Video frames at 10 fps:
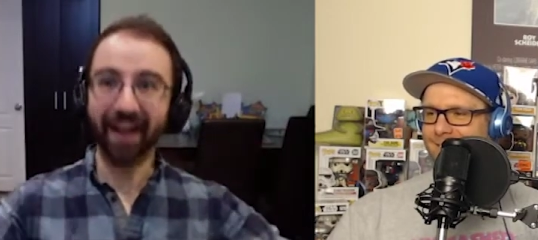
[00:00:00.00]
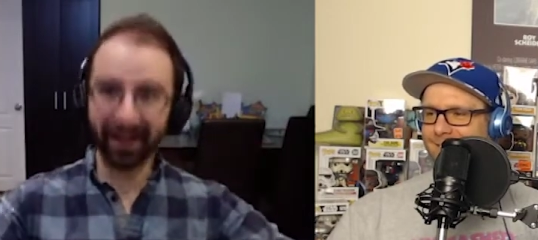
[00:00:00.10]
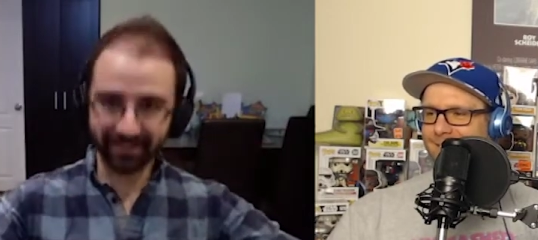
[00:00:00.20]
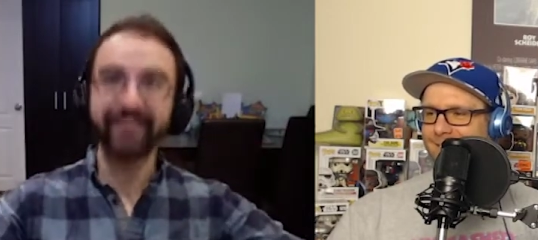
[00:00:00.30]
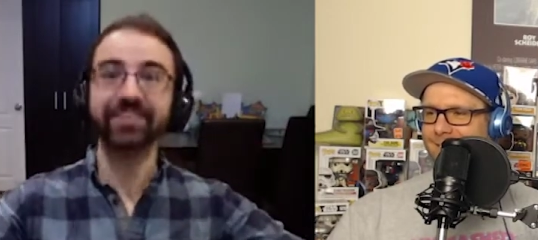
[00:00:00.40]

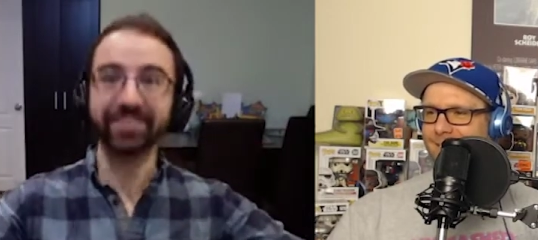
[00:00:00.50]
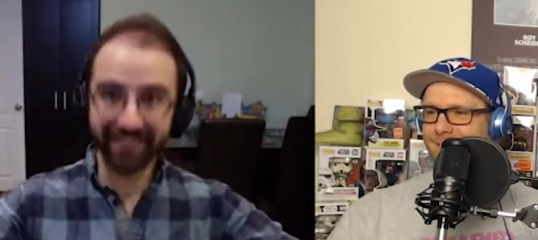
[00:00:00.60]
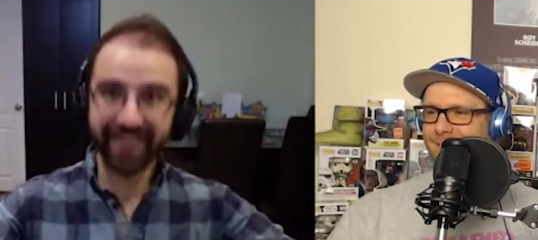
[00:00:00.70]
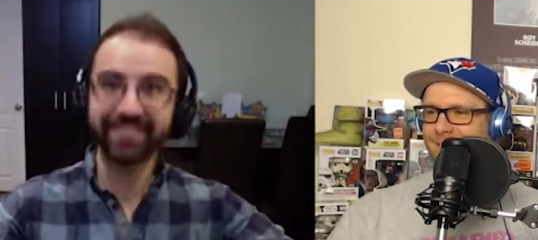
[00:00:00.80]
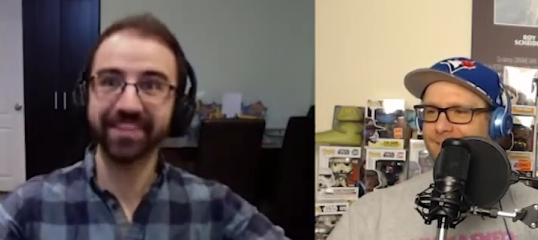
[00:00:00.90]
Speaker 1: uh, like just
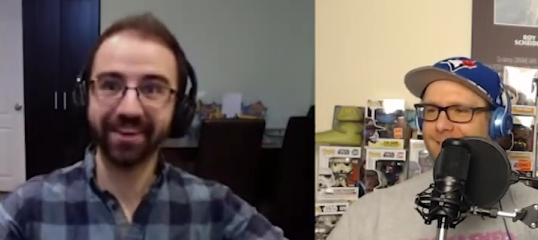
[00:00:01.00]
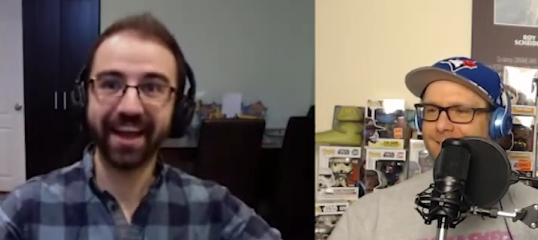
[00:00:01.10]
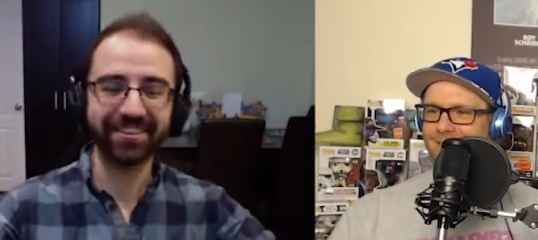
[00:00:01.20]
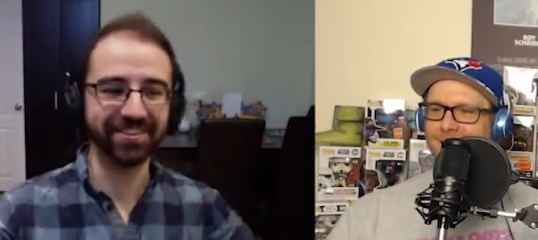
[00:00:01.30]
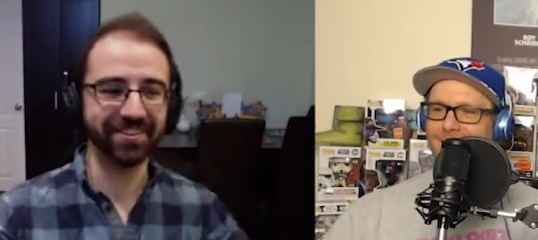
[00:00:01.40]
nods their
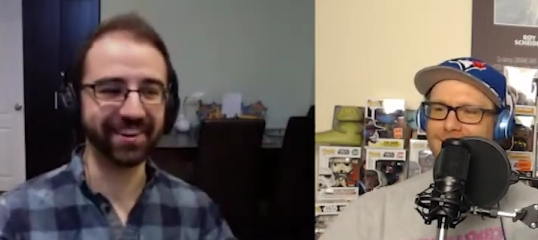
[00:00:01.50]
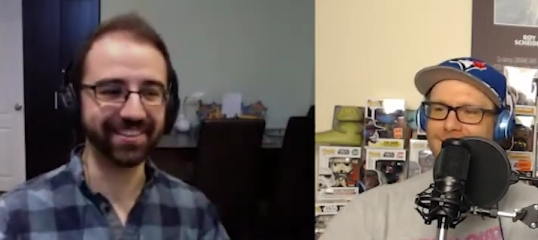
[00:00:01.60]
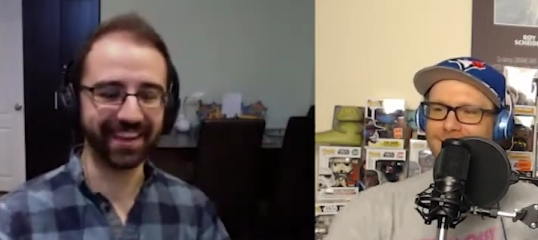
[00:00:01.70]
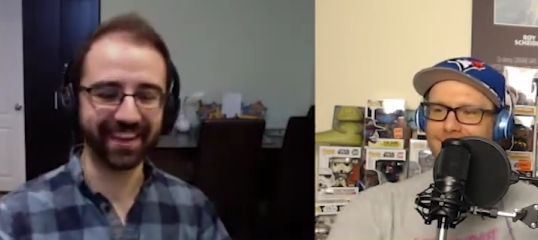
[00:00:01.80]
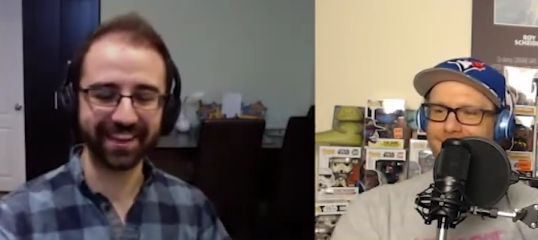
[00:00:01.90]
head to it.
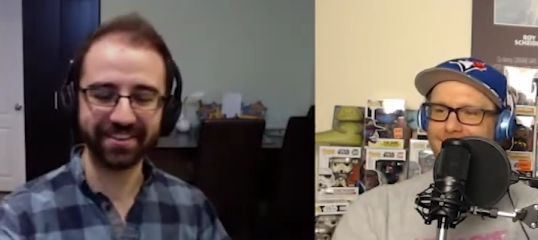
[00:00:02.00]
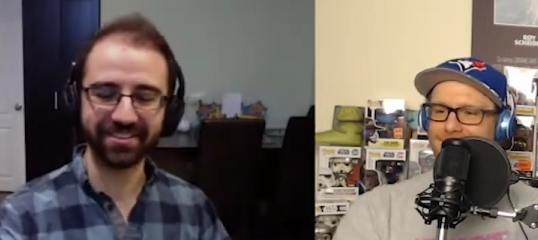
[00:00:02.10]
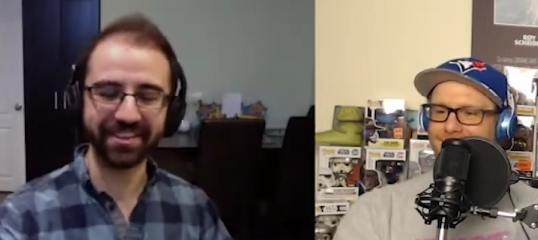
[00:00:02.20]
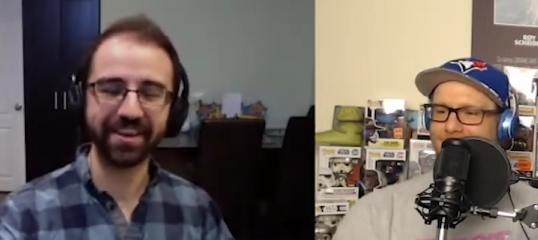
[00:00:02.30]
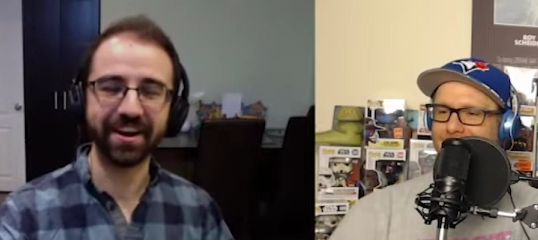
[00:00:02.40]
It's yeah. like
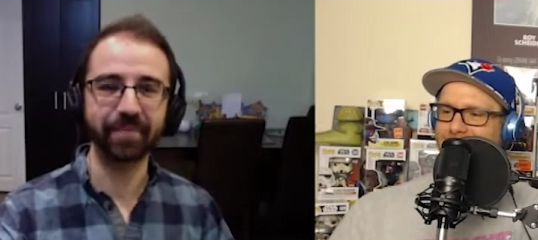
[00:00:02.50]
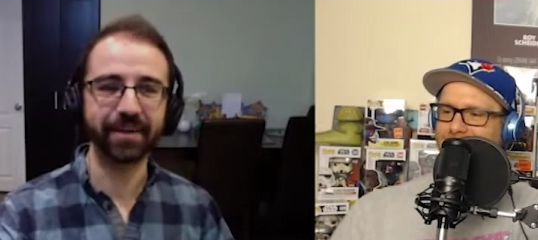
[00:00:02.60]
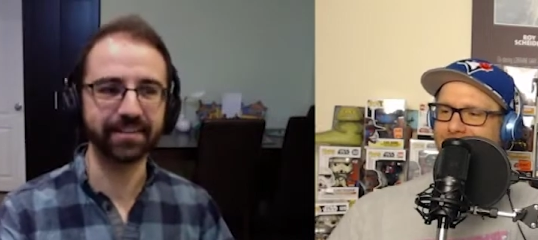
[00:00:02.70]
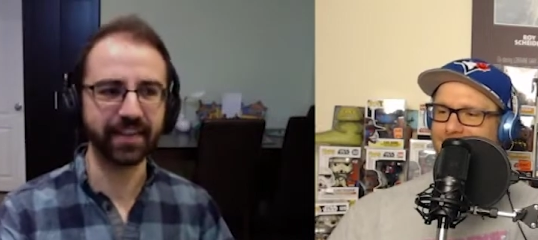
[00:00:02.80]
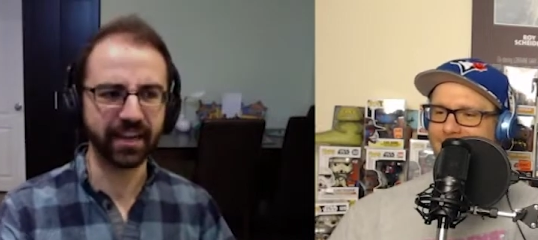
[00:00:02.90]
he,
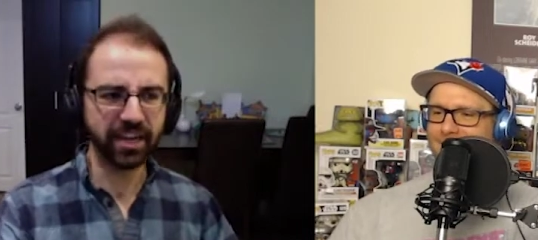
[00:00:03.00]
comments like,